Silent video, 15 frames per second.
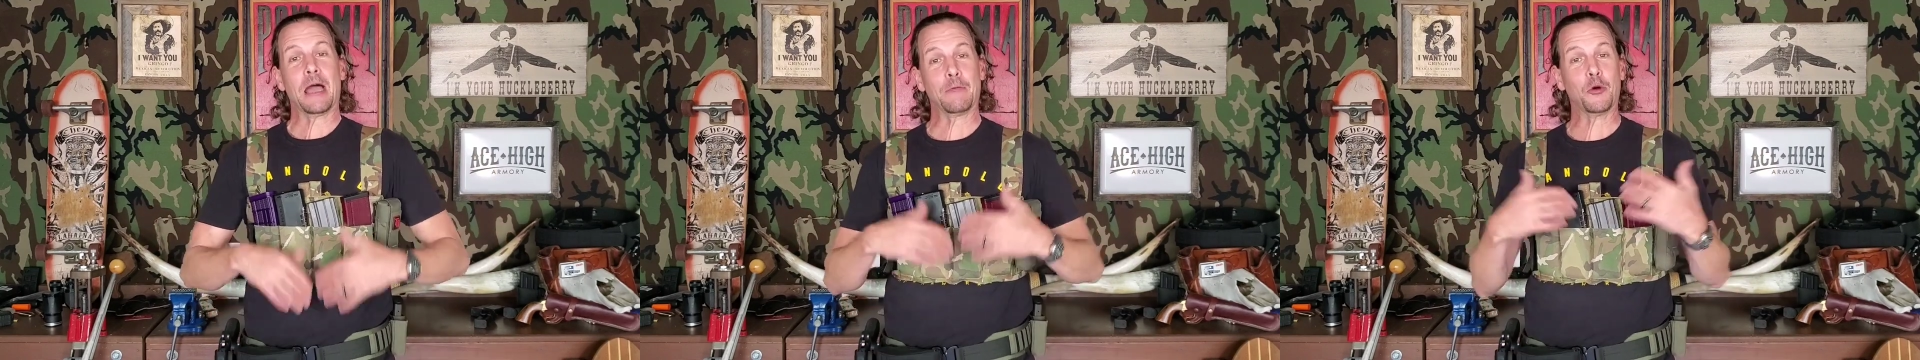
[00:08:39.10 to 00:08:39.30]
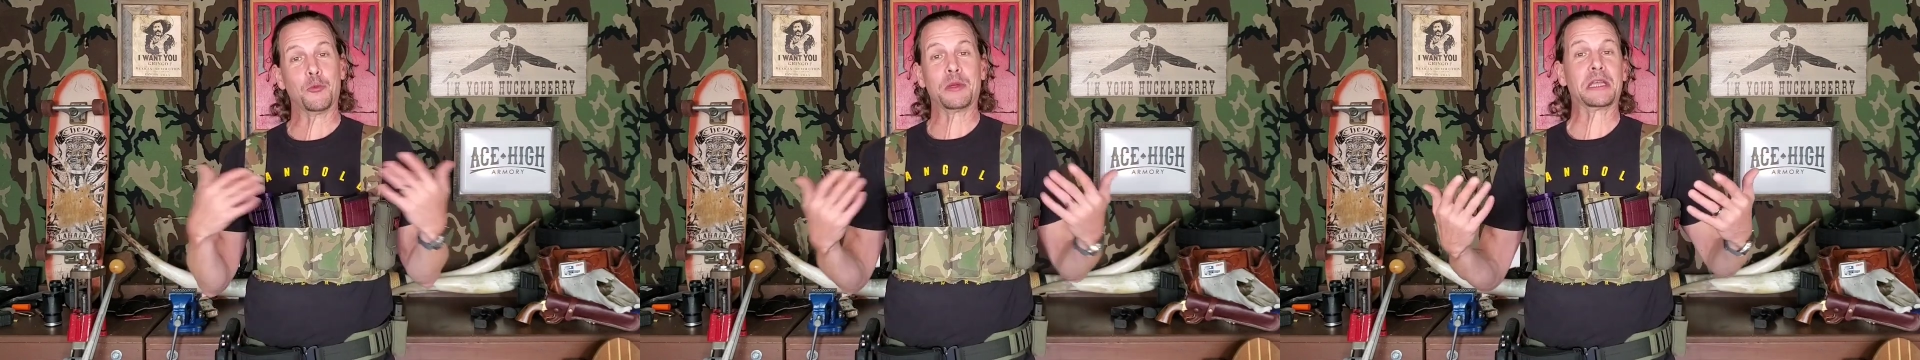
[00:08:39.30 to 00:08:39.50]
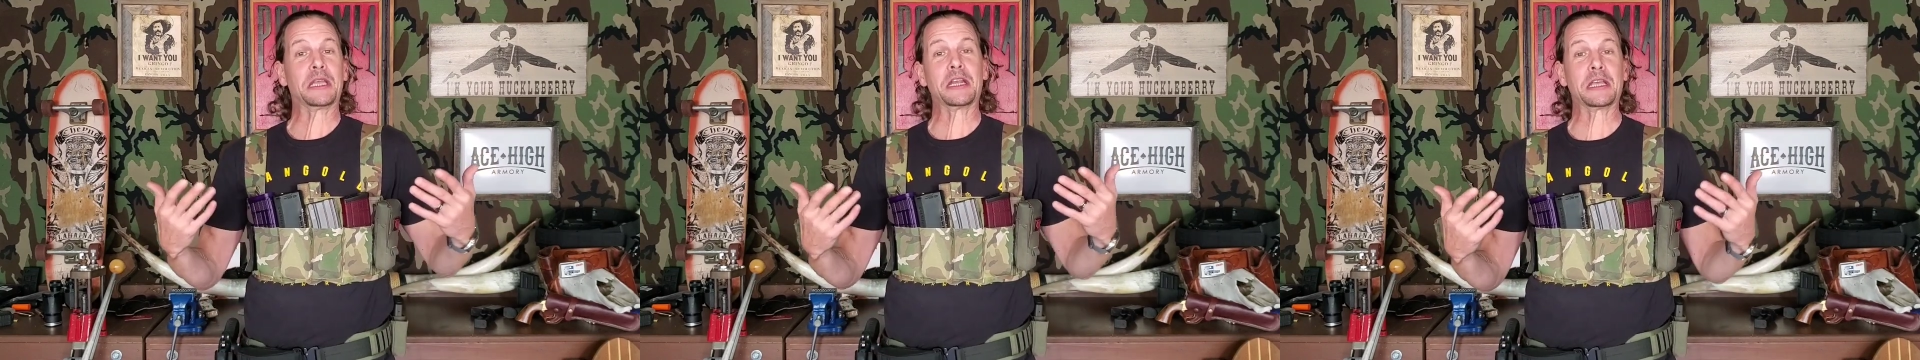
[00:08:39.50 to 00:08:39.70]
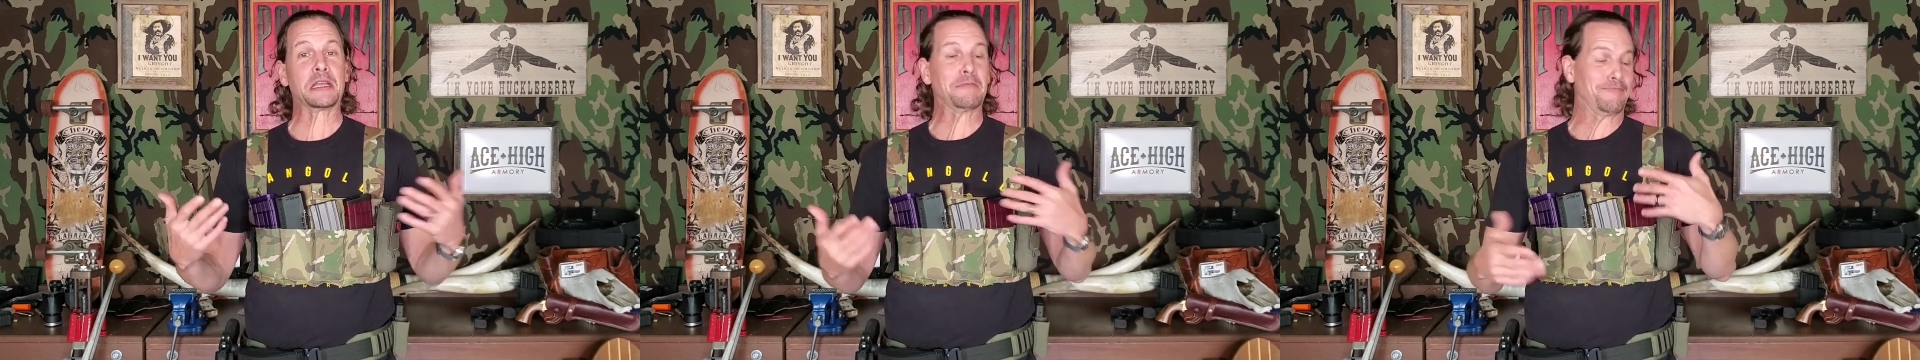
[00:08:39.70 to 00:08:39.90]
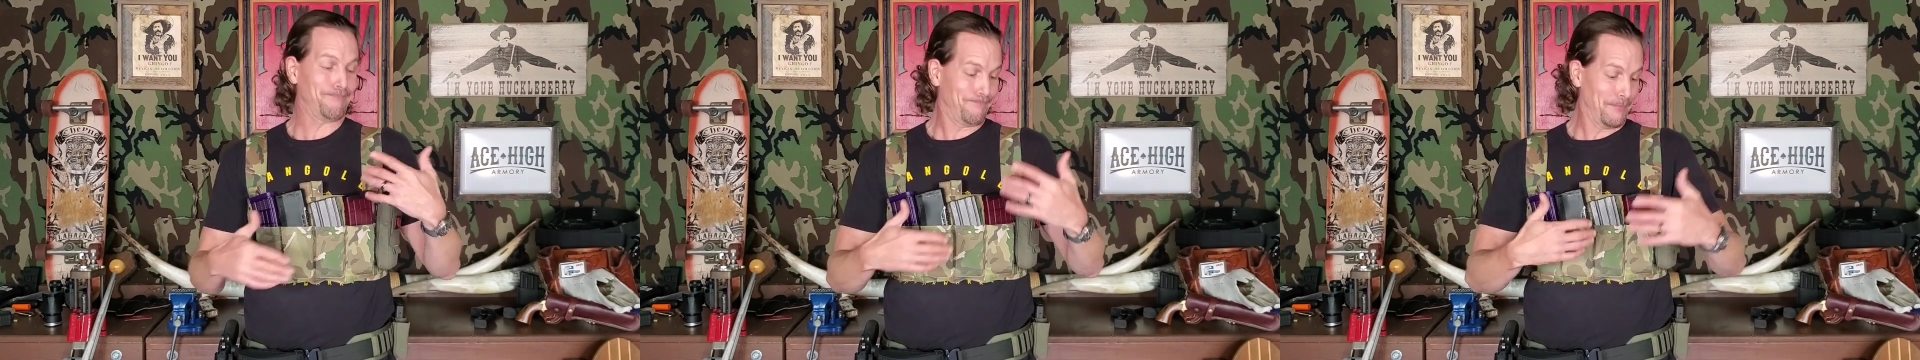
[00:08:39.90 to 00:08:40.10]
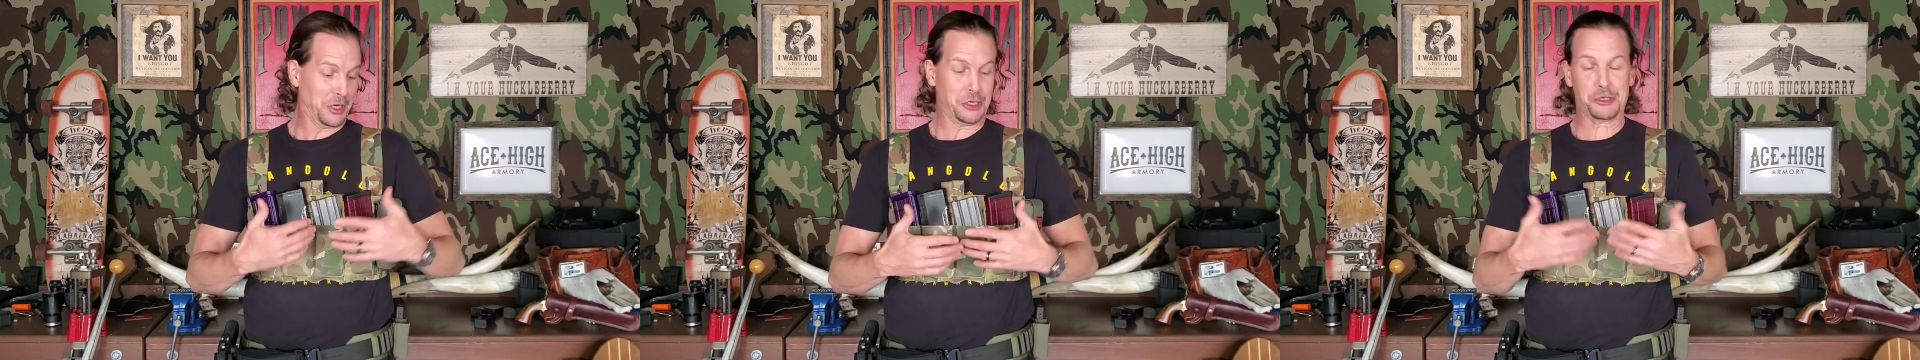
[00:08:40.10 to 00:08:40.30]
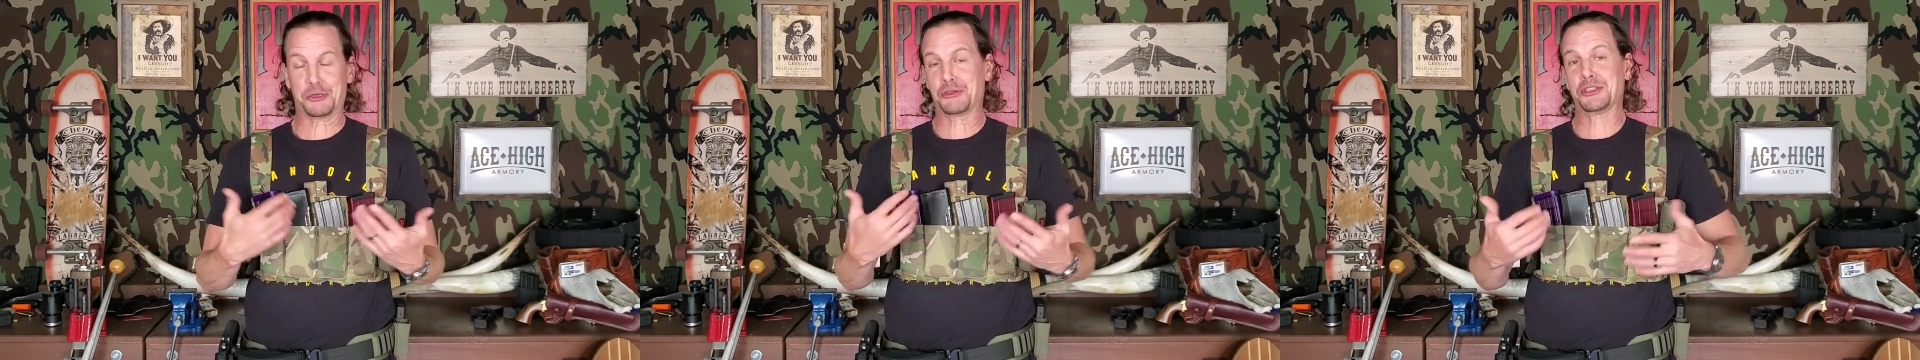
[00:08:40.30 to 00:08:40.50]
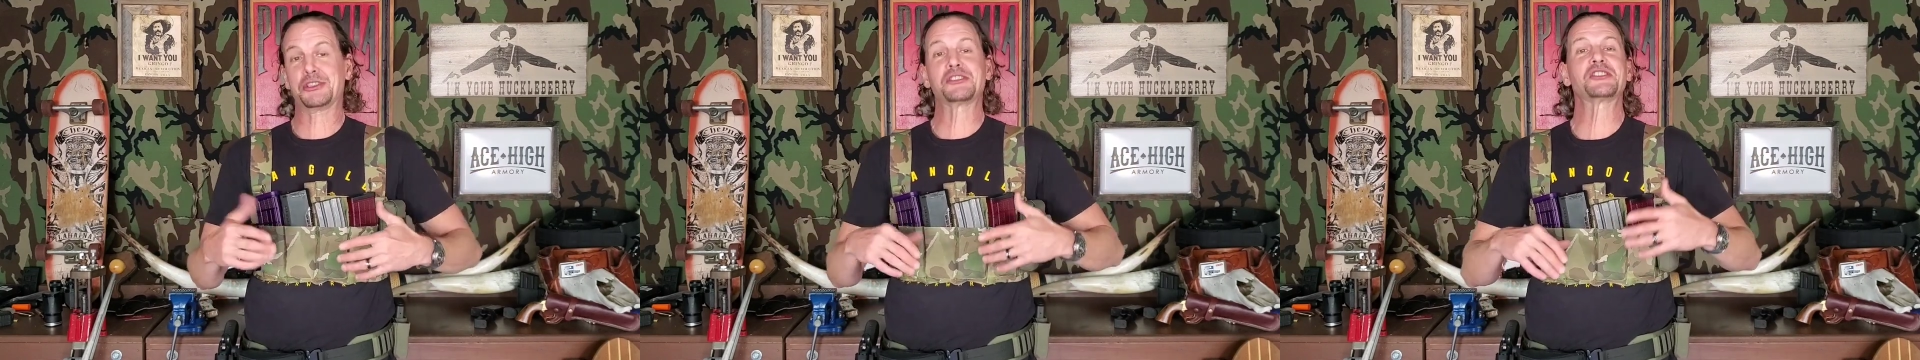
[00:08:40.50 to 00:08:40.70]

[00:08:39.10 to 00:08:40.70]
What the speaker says: I won't be getting much